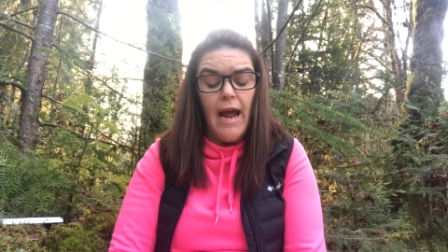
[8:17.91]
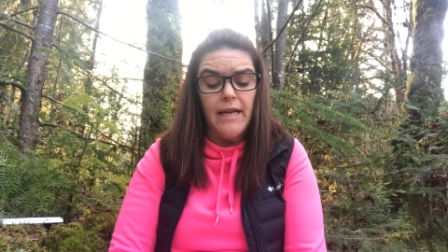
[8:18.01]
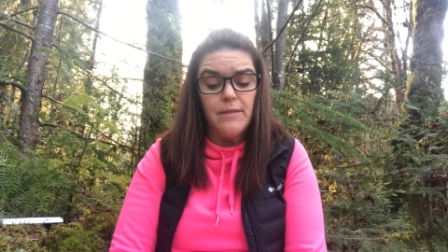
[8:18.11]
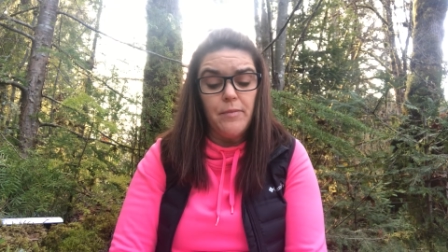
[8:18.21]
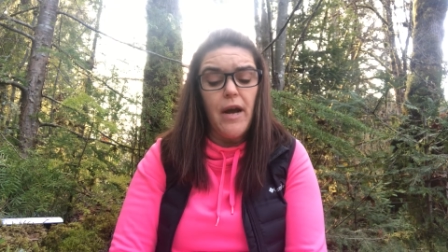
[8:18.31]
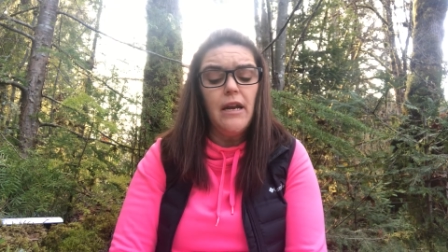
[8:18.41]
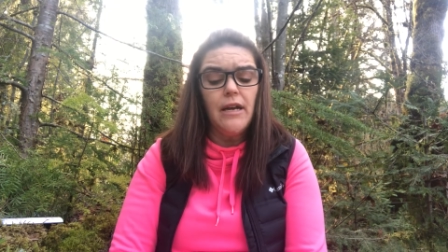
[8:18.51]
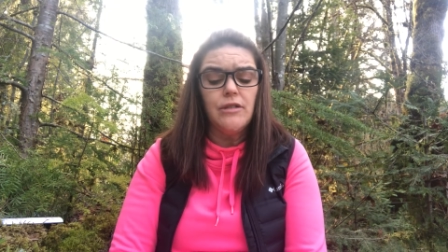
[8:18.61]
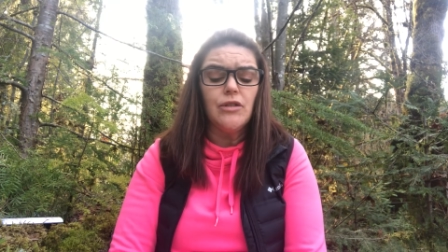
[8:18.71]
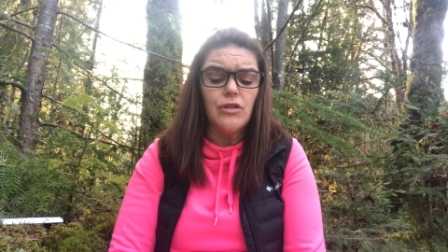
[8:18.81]
As bright
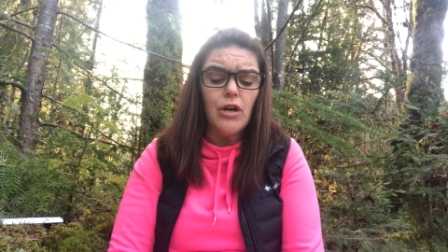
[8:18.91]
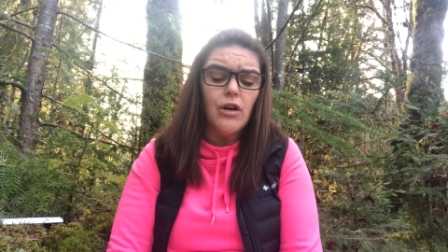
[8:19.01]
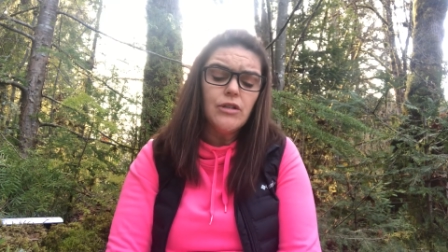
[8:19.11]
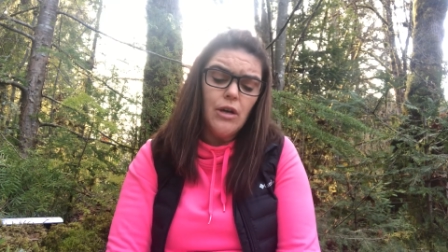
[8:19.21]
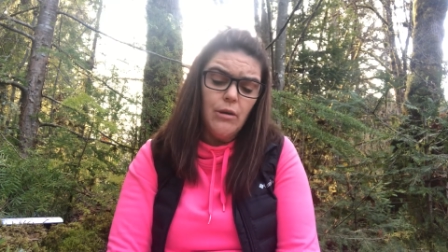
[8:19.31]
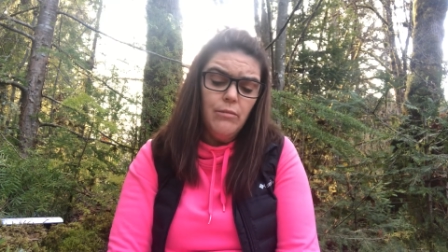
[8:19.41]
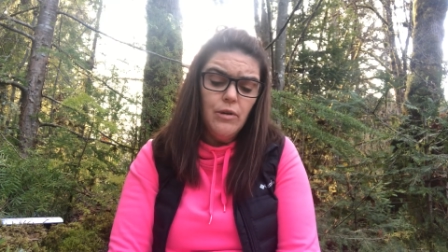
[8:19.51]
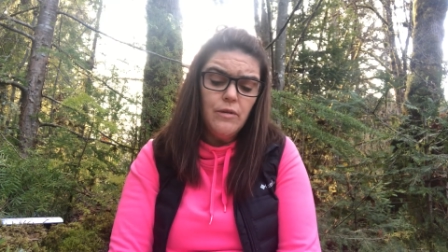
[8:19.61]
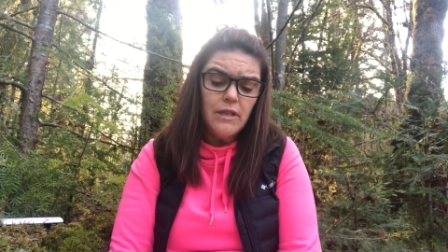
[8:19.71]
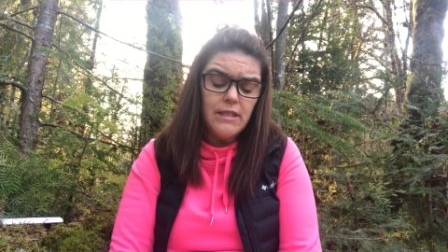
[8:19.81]
as the stars on a
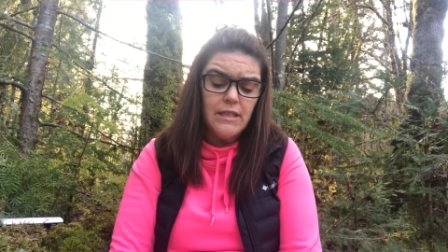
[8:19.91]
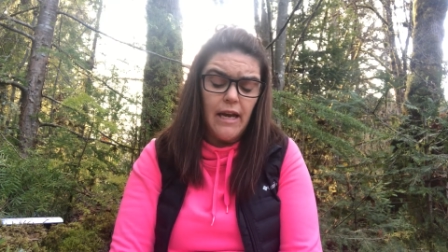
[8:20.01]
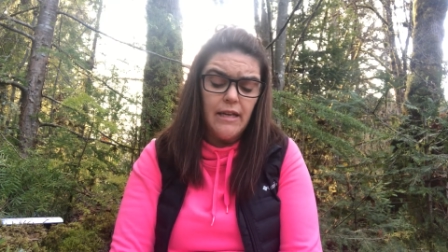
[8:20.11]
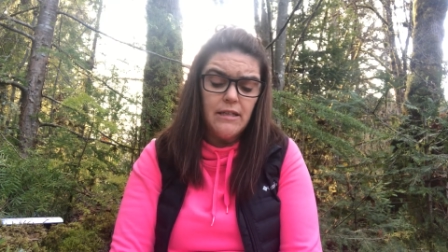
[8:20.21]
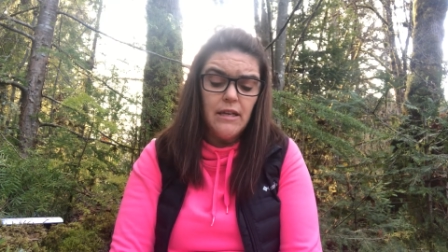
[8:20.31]
moonless night.